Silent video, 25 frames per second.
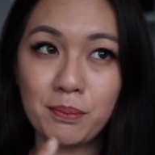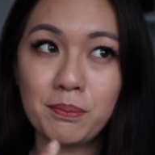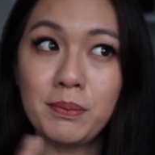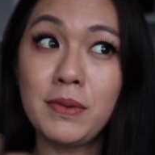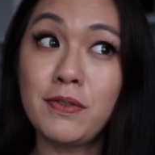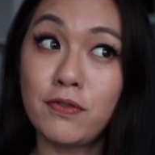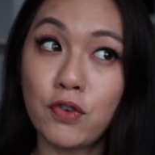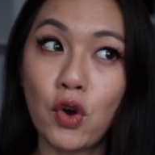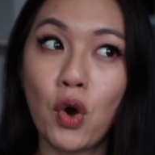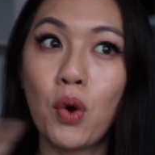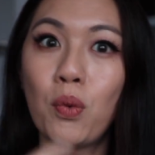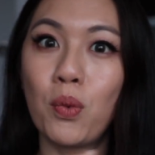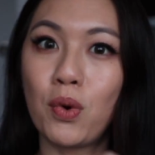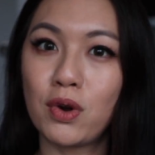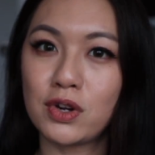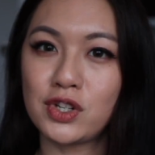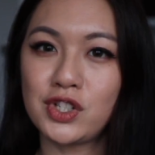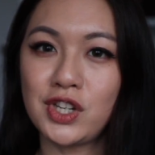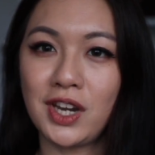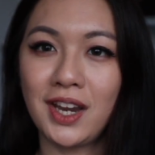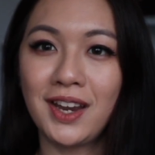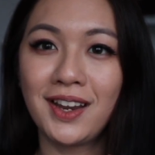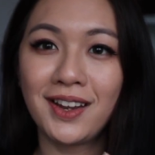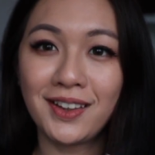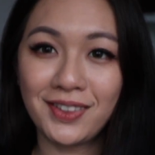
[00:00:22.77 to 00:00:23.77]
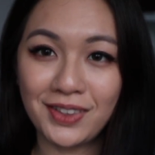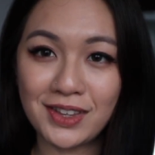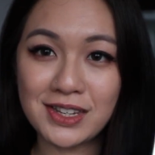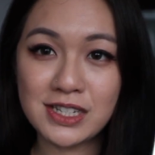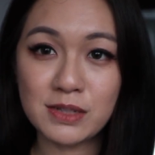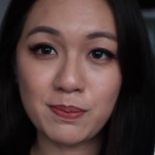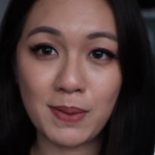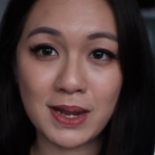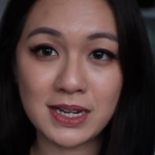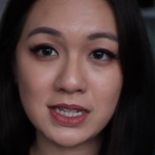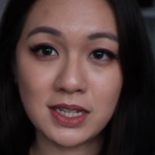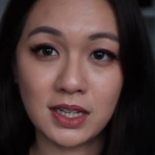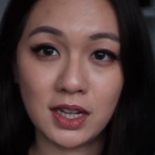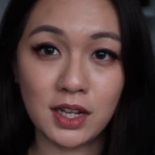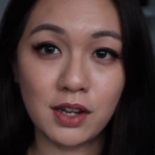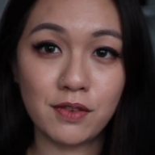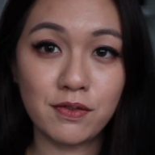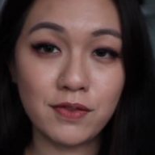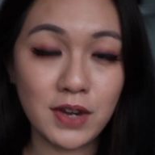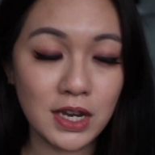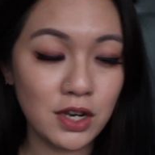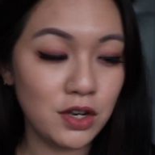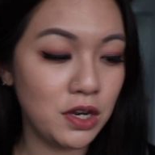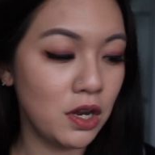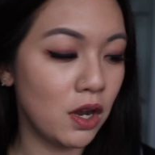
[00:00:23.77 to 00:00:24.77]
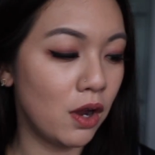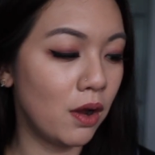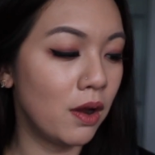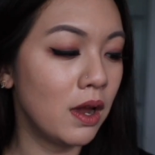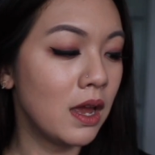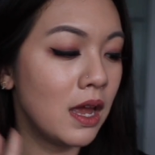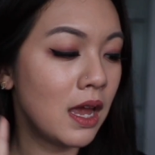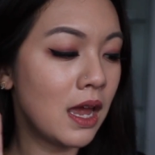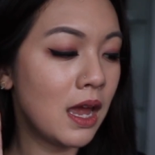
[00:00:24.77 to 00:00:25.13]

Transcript: before watching this particular video.